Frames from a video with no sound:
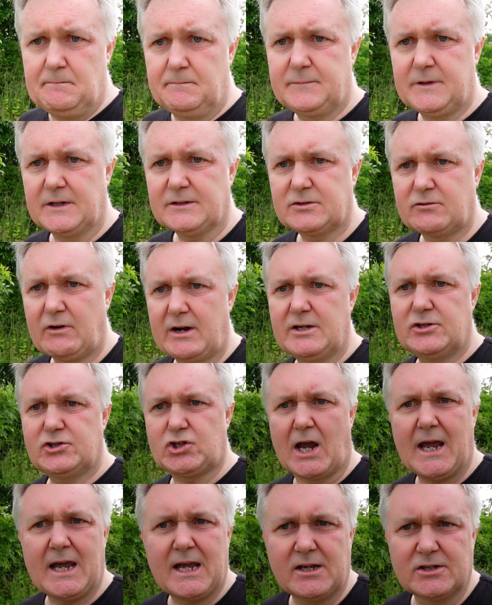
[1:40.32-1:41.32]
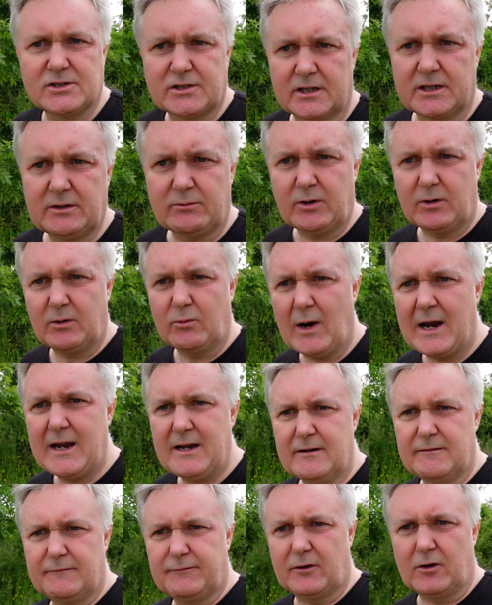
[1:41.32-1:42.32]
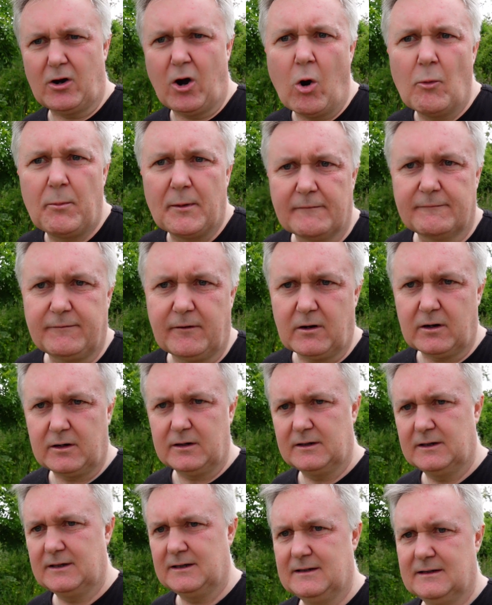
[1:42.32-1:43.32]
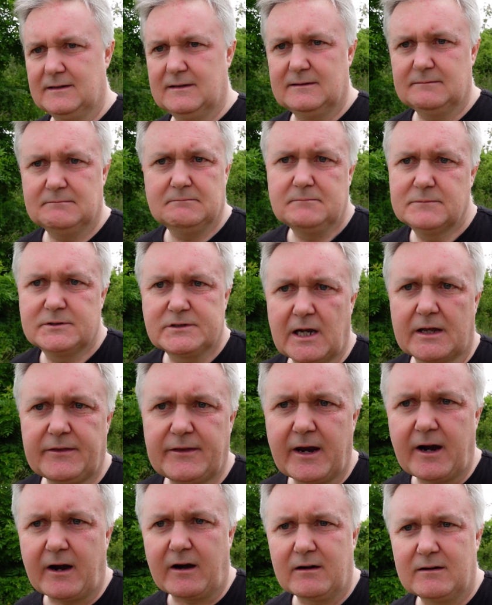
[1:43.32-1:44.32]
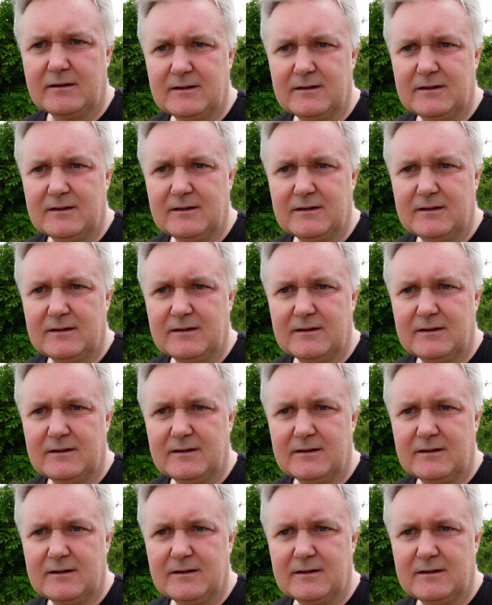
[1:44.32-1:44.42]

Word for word: this great change that they were waiting for, hoping for, it's not there.